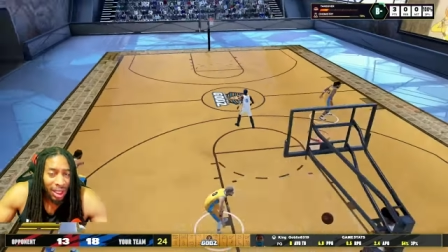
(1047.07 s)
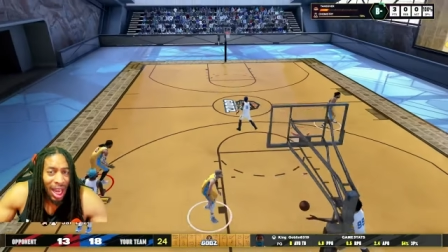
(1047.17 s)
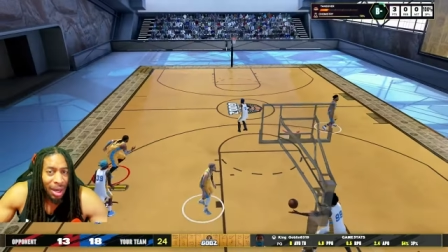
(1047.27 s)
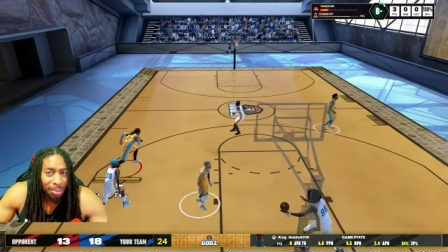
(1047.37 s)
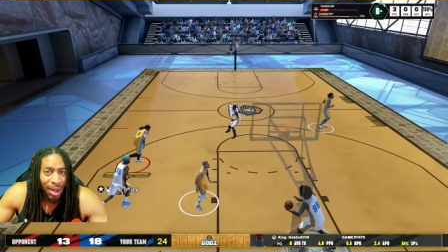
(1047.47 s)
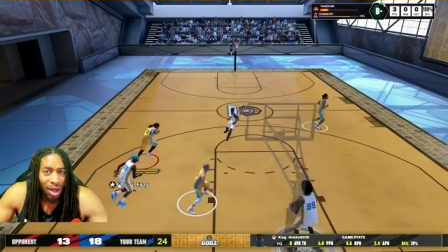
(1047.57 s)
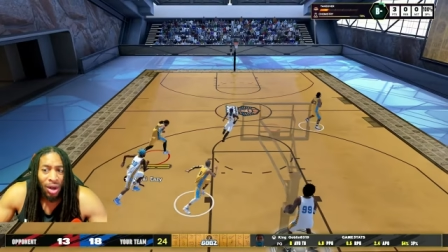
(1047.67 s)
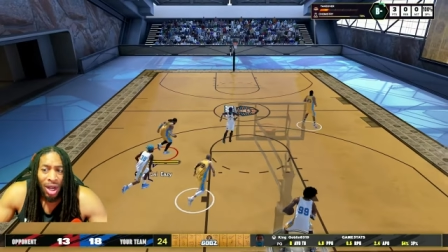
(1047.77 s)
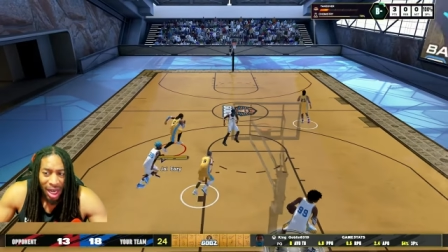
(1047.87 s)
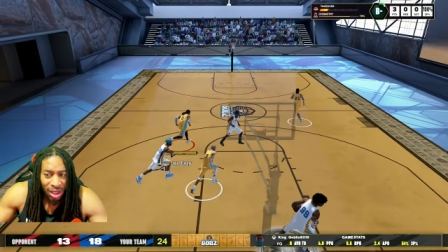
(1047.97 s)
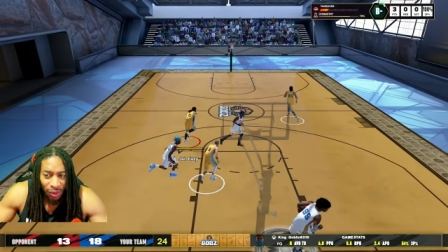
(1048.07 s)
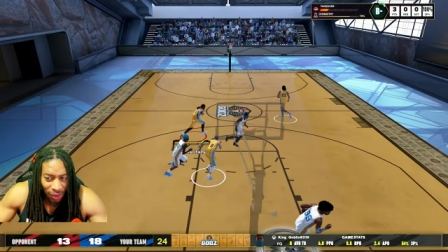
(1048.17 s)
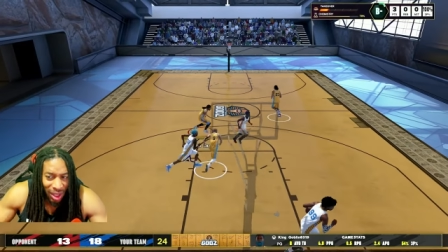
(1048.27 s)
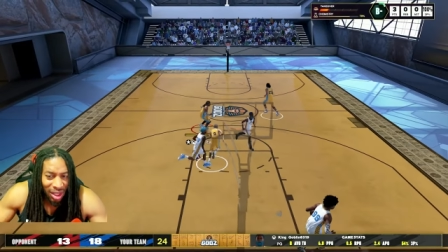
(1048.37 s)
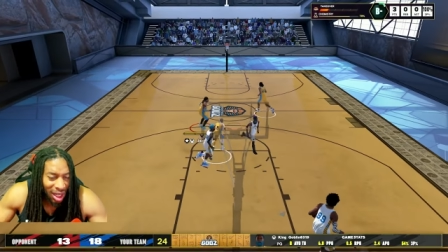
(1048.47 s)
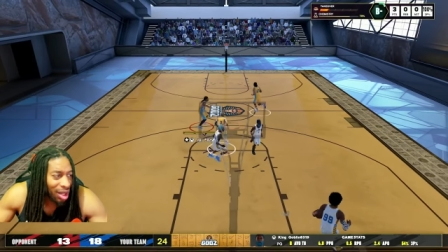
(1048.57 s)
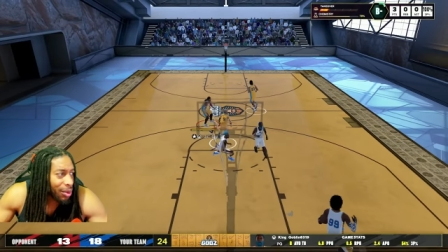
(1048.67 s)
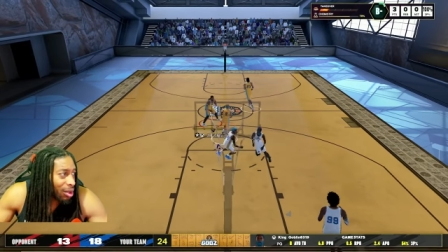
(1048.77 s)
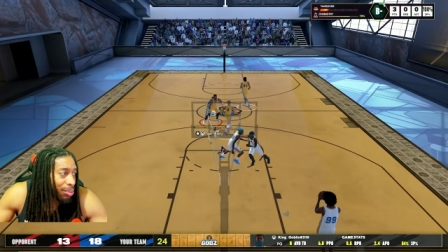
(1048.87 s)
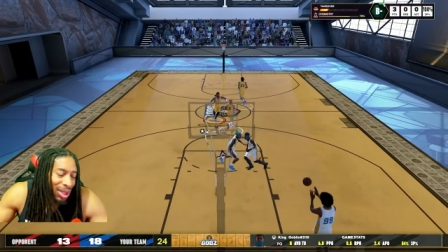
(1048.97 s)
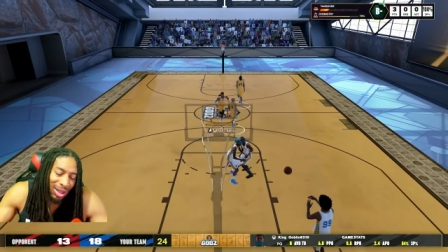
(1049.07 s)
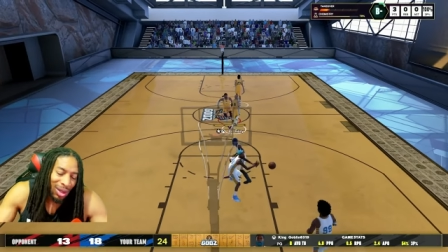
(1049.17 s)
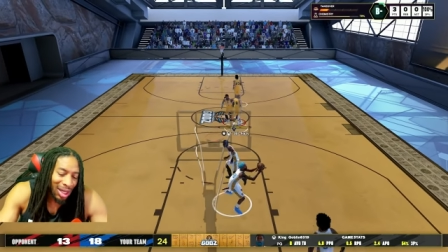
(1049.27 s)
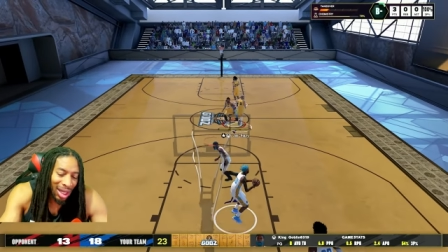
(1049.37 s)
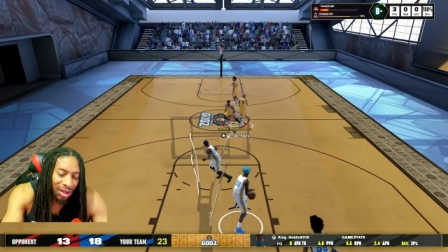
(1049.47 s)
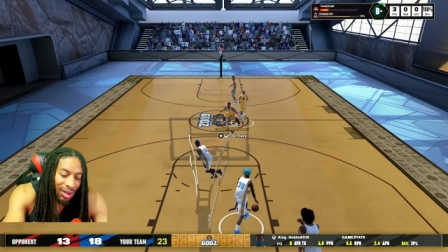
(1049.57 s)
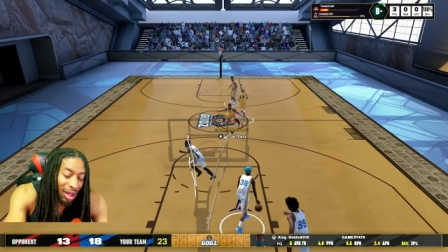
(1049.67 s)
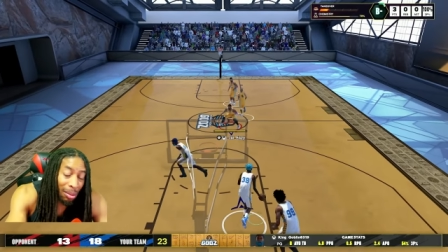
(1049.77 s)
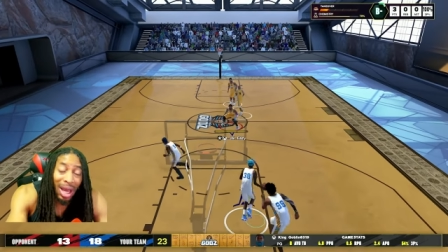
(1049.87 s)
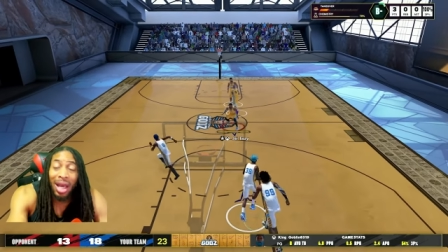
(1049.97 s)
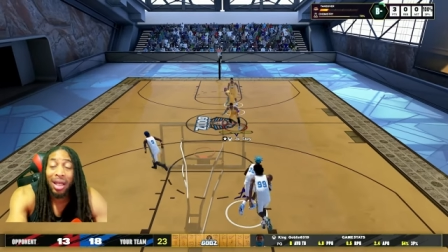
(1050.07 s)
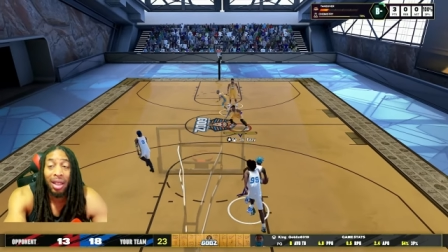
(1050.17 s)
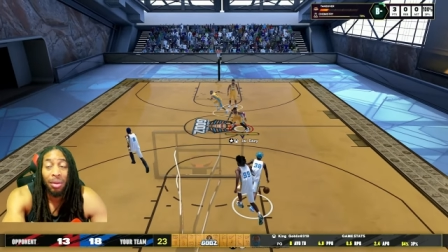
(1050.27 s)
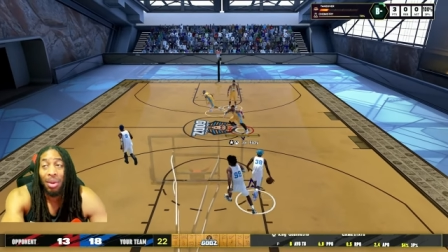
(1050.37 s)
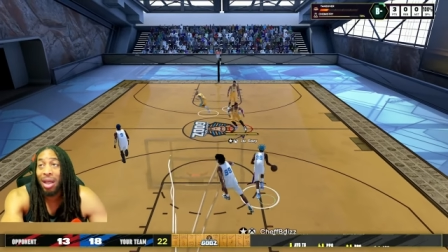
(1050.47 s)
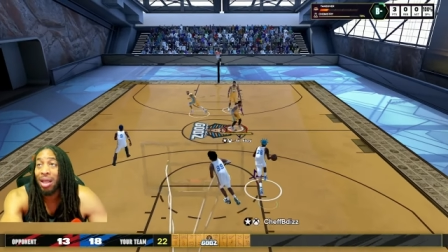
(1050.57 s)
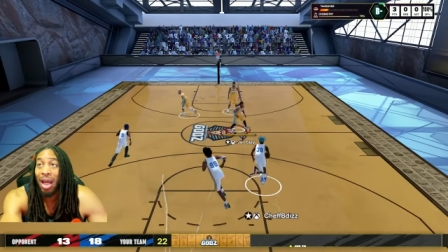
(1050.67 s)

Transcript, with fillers: gotten better, and you feel like you're able to compete. So I can't even get mad at that, man.